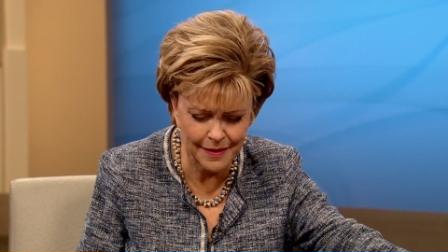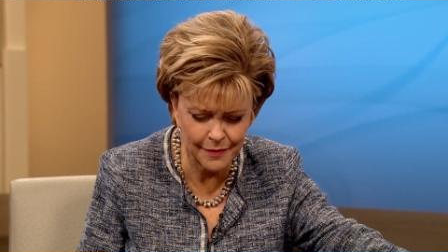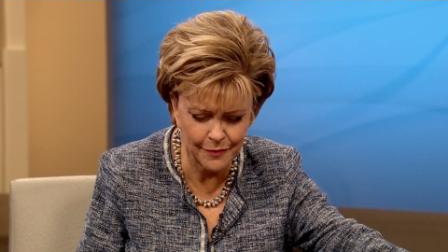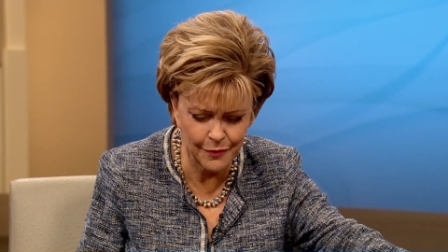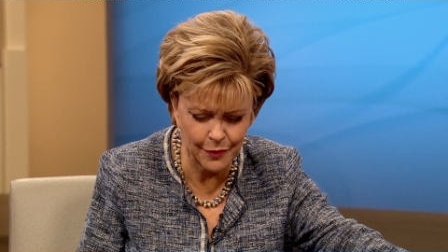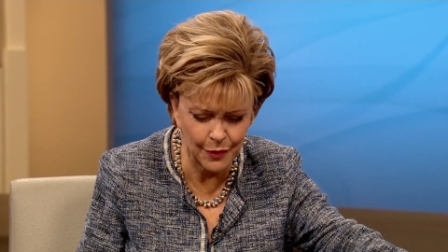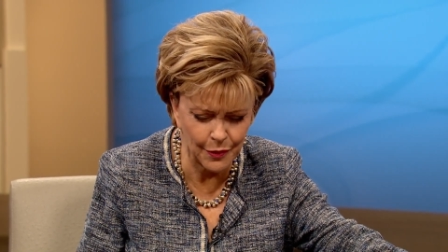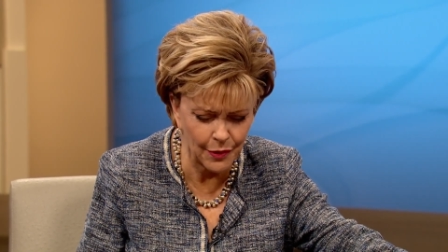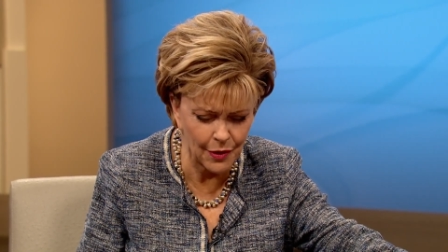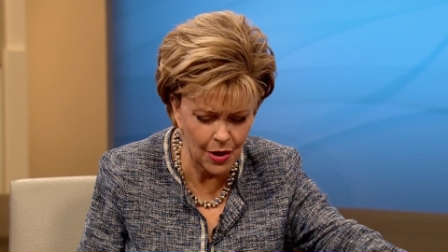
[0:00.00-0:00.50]

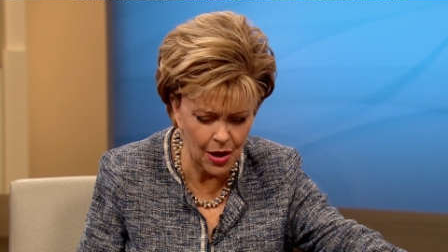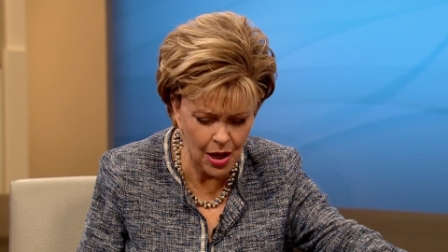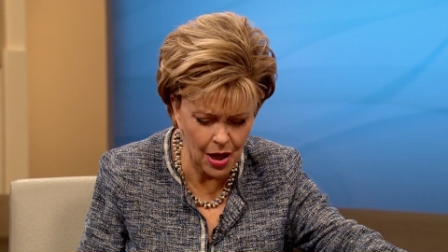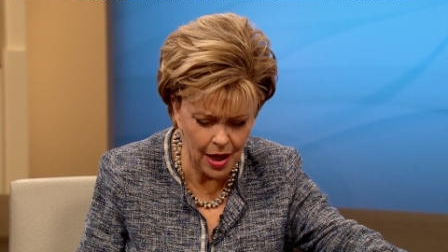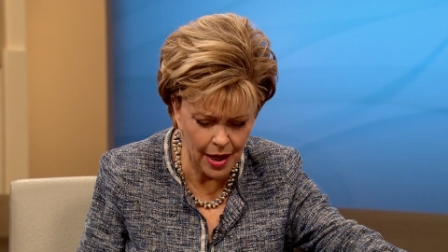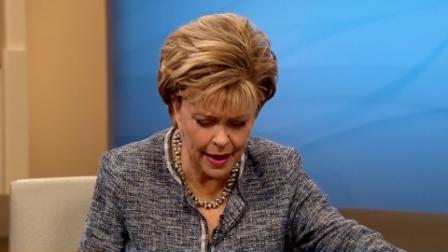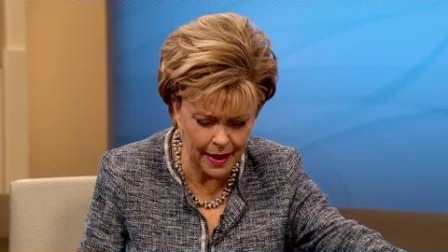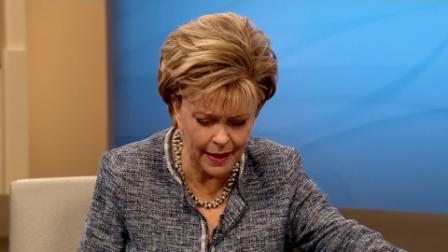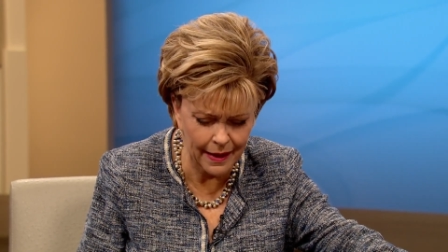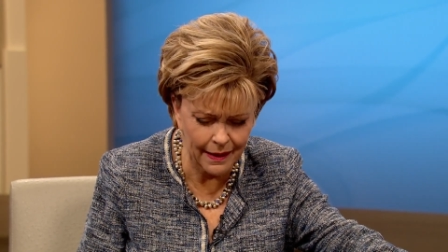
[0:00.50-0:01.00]
of your
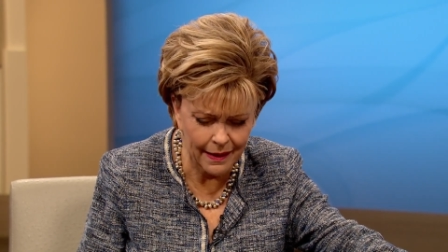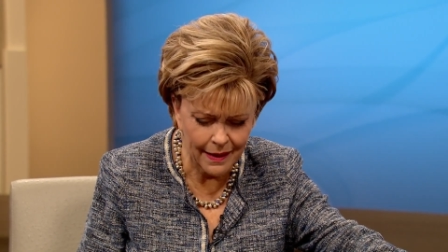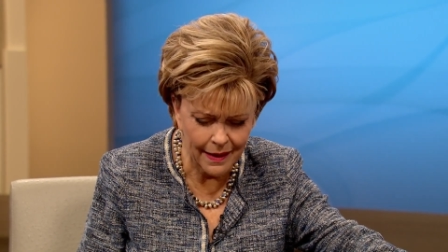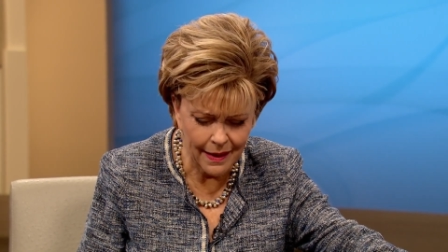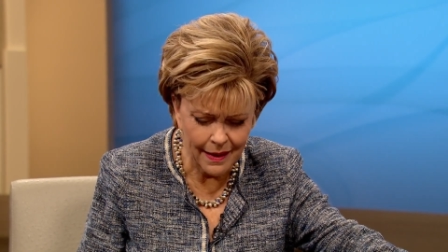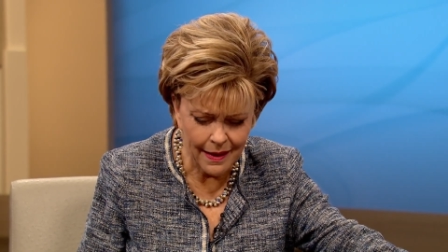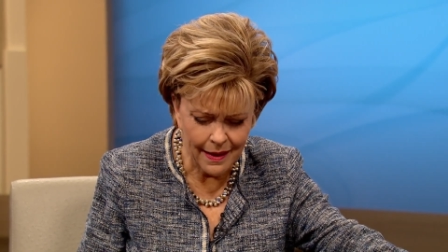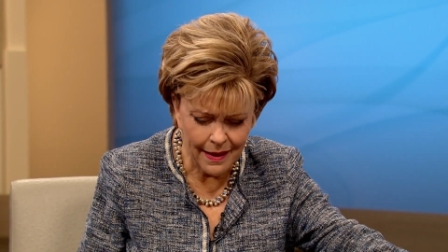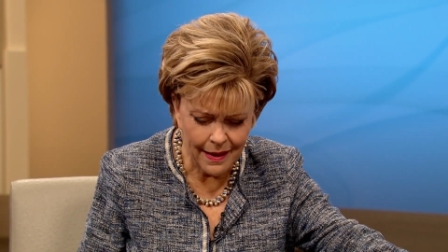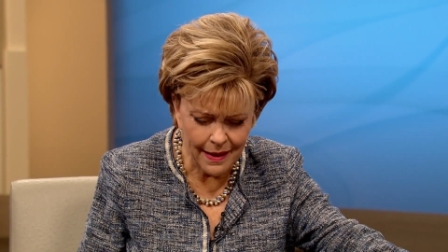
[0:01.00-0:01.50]
eye
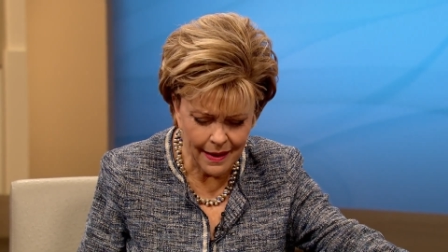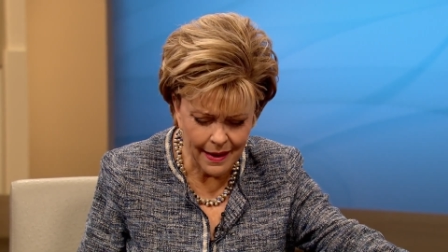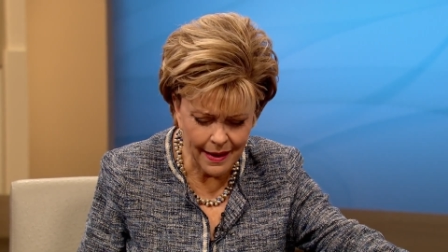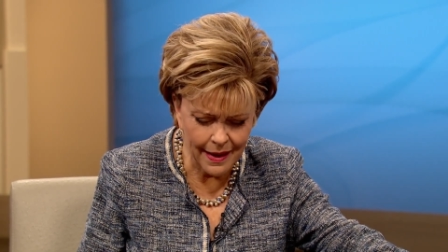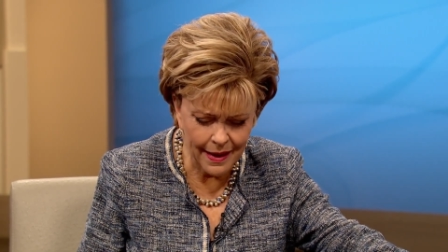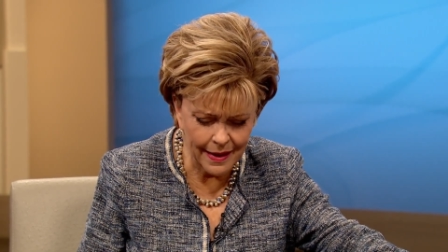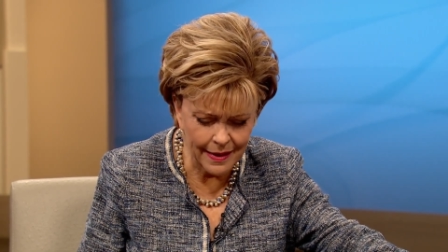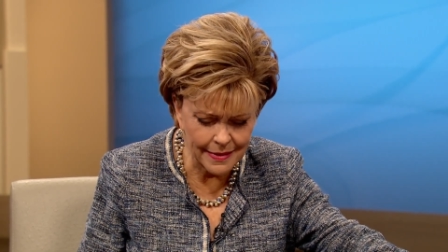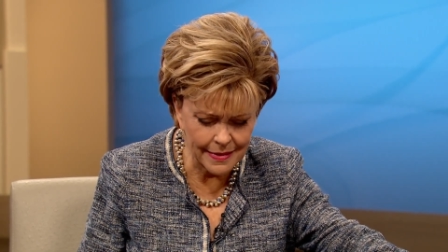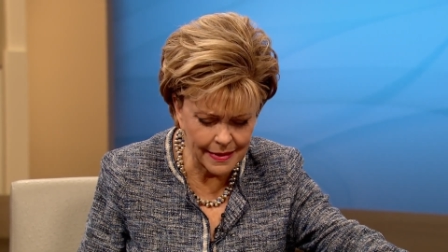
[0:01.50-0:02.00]

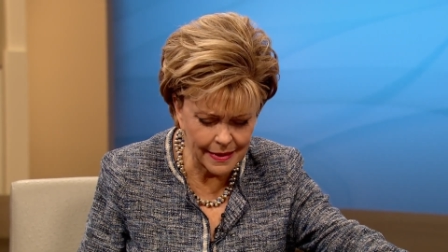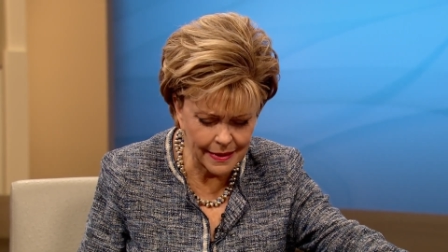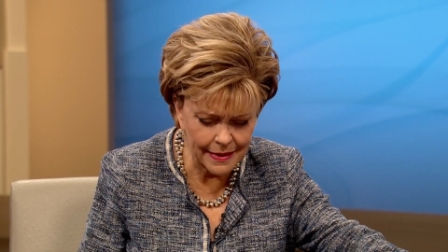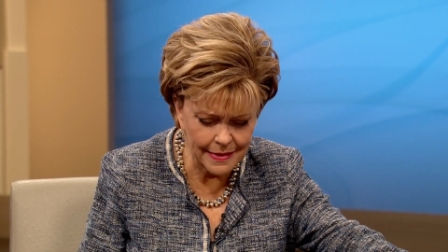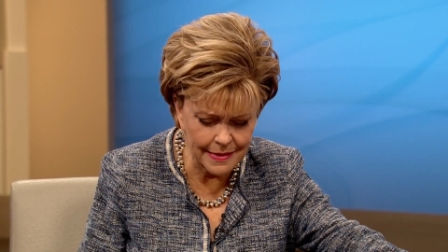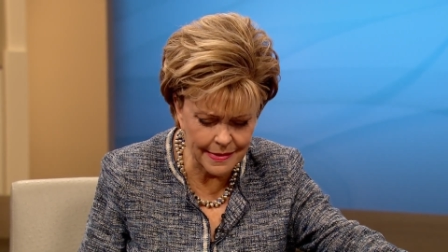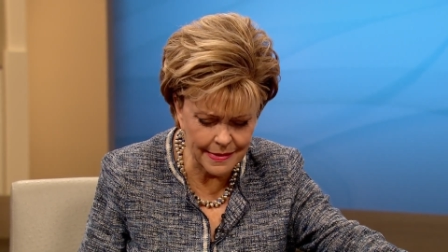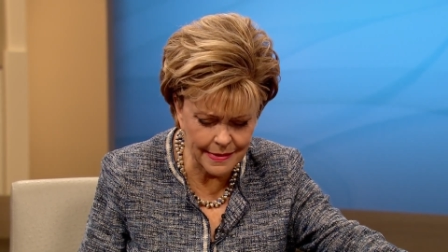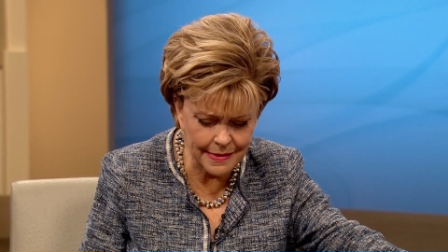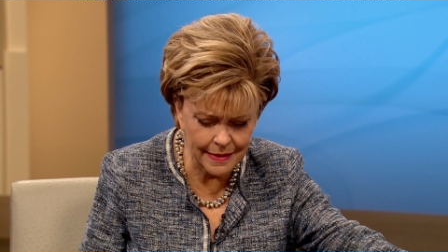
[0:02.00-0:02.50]
and
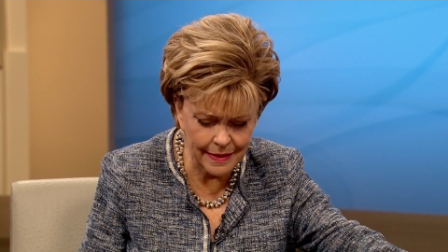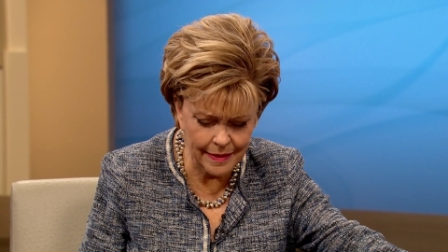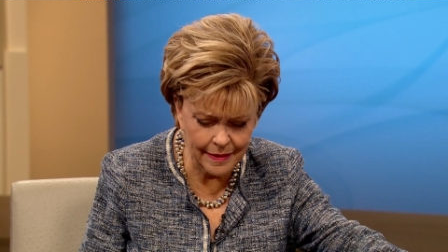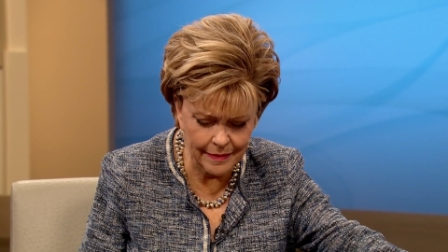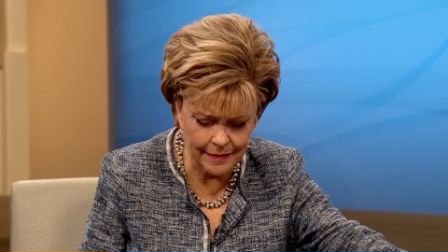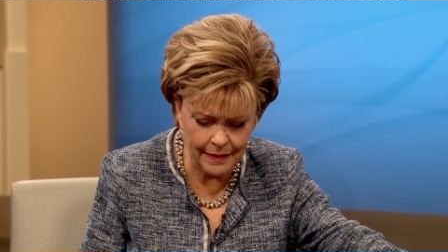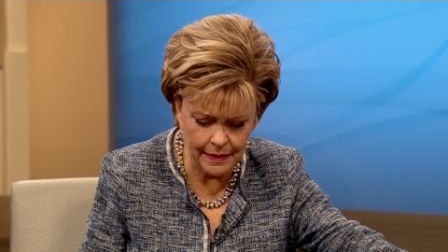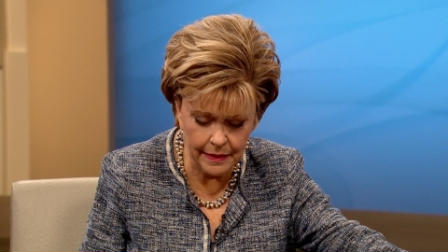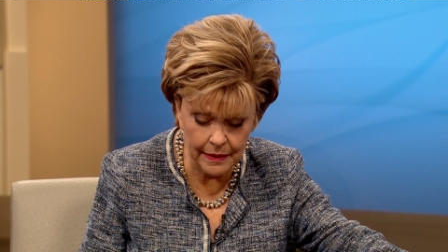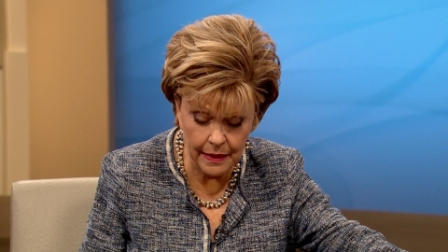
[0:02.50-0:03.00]
it's uh,
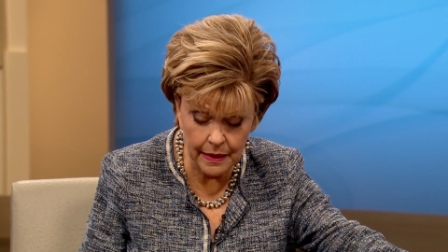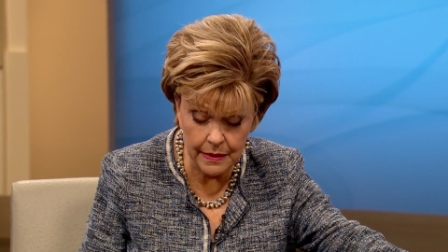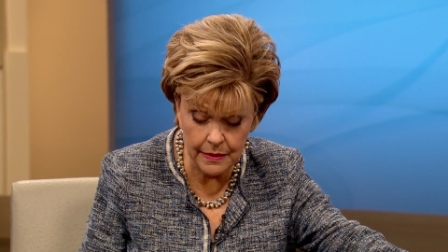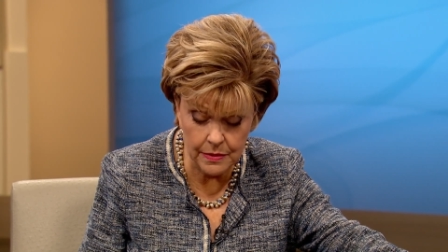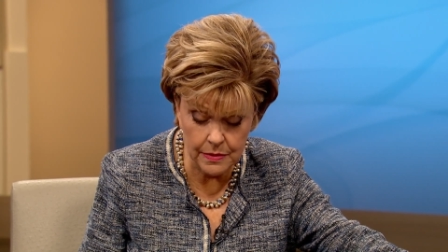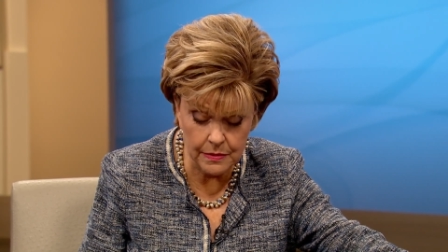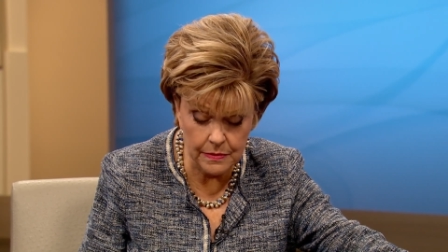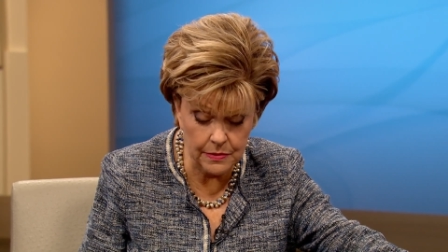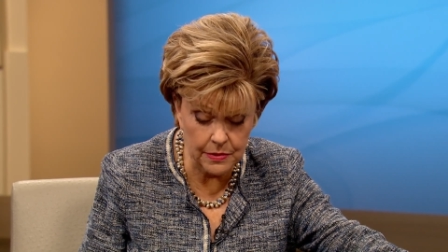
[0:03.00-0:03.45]
it,